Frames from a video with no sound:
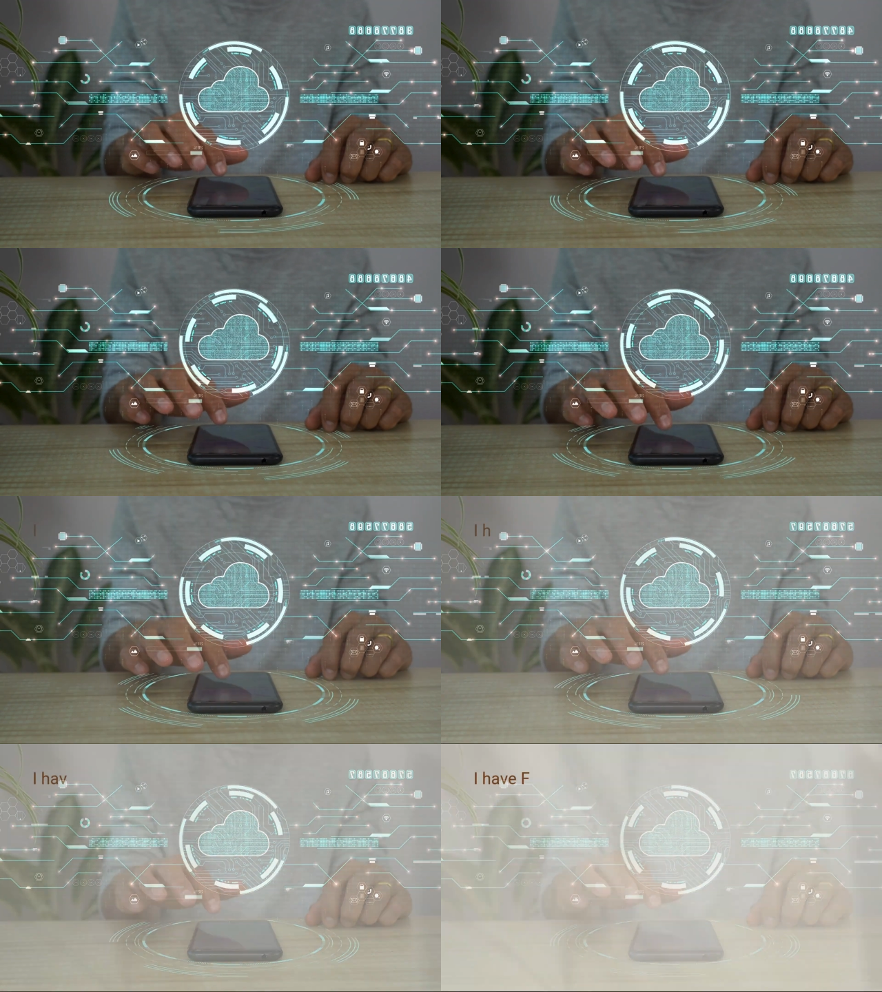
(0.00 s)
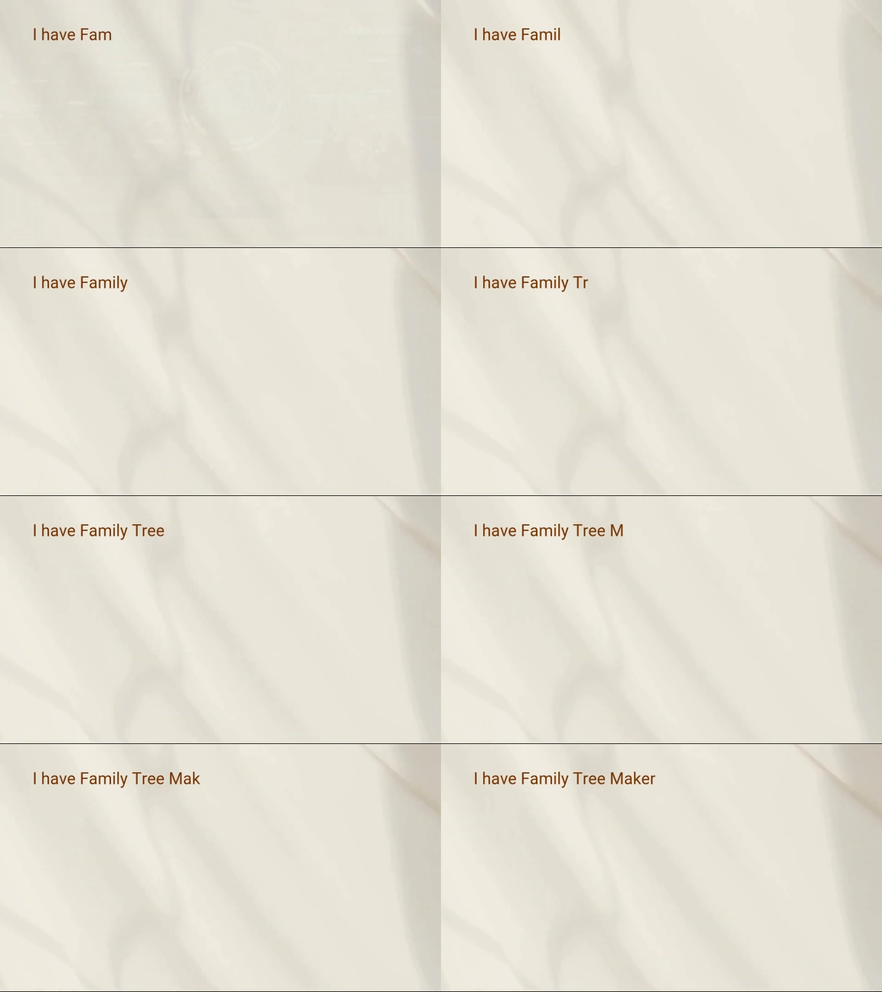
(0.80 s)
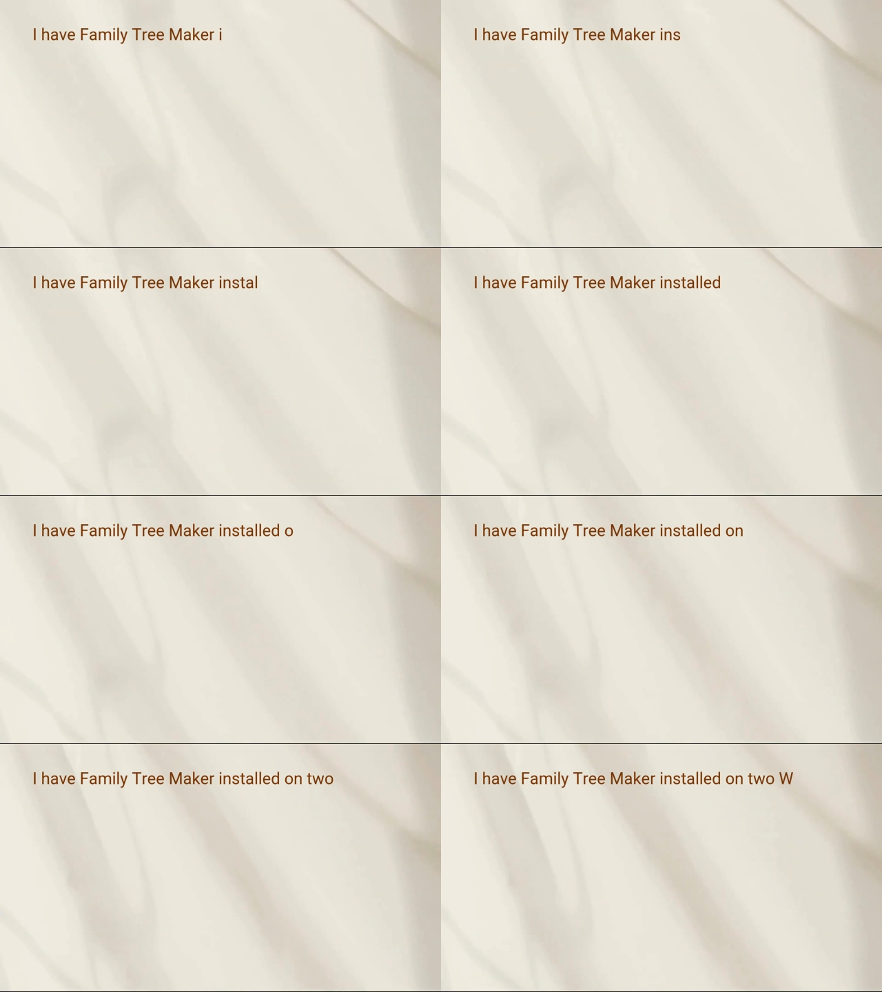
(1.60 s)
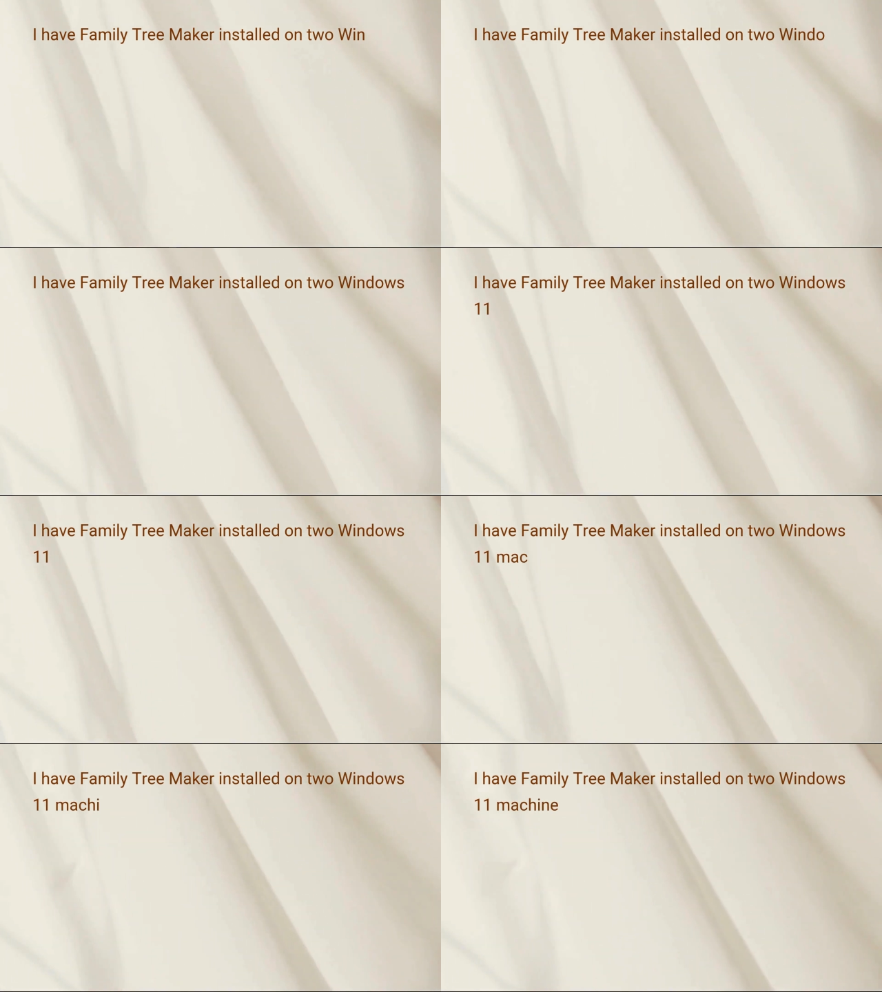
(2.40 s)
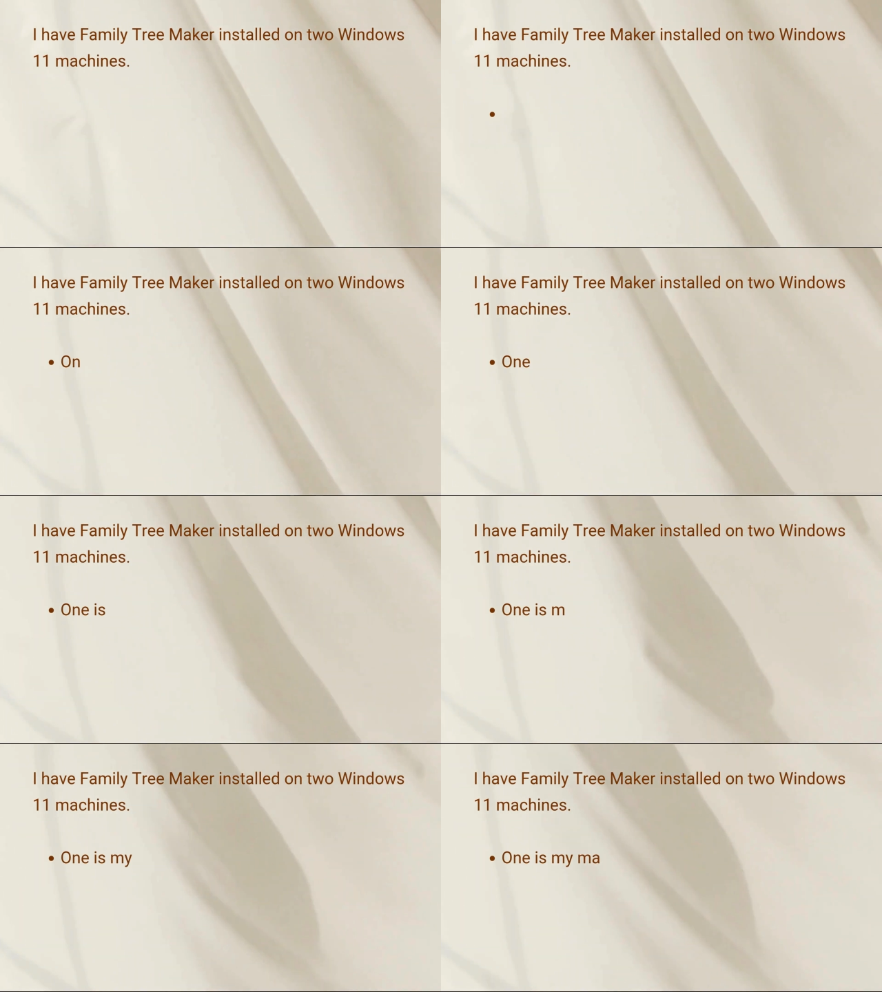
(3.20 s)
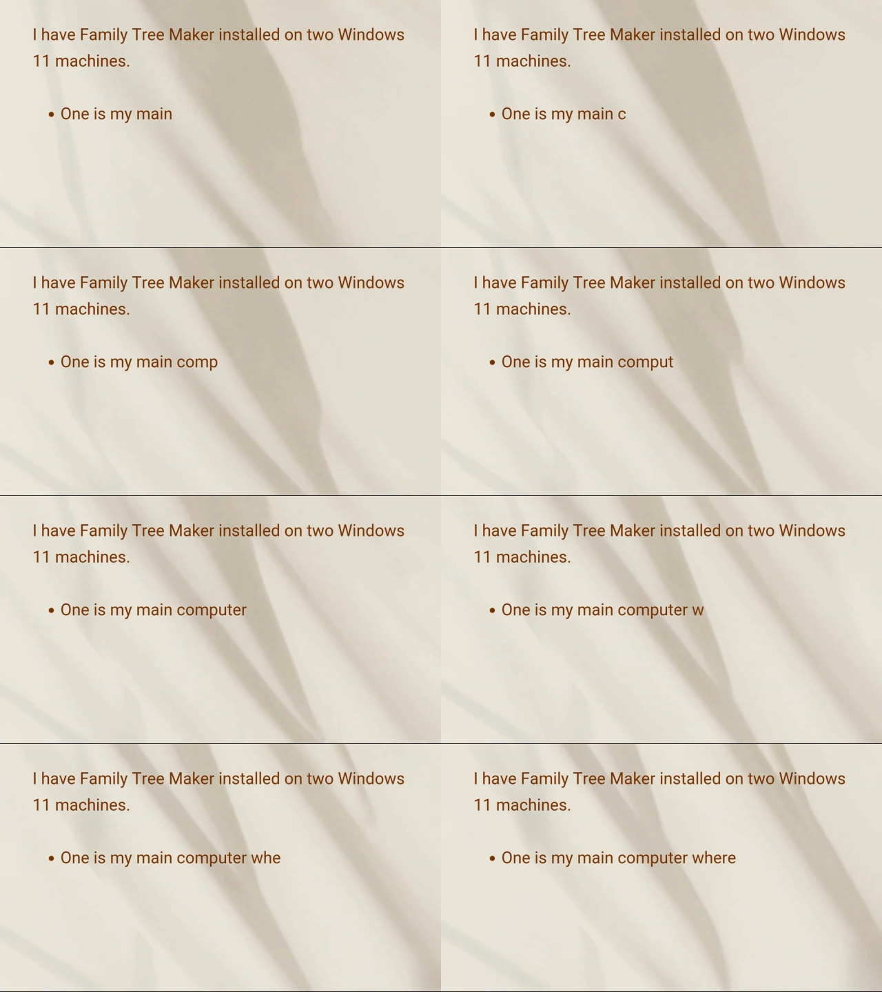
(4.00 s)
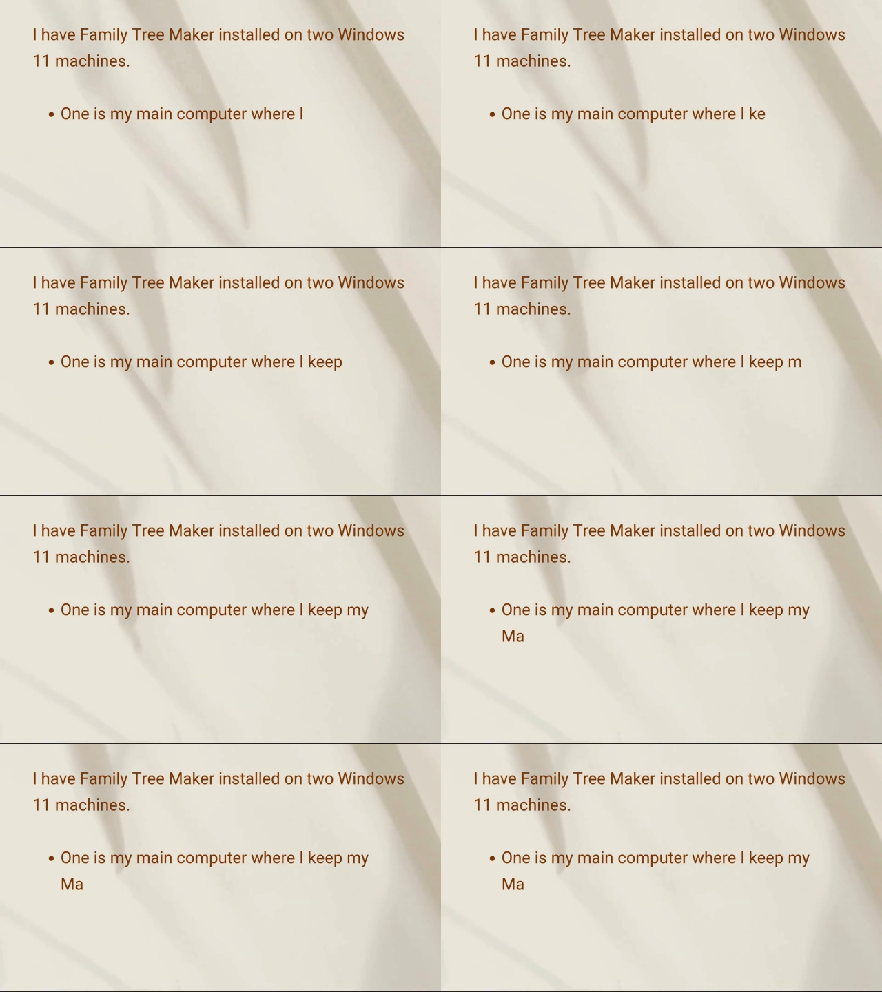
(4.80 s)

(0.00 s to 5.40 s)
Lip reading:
[unreadable: no face in view]